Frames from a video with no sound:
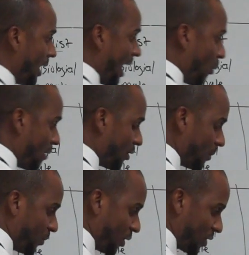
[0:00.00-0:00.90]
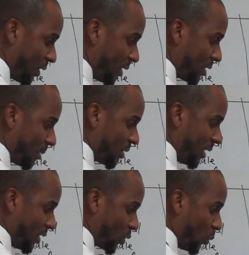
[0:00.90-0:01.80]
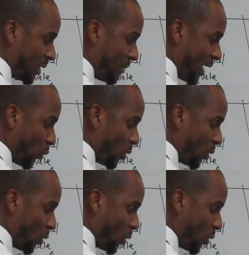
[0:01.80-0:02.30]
However, there's still an assumption that there's only man or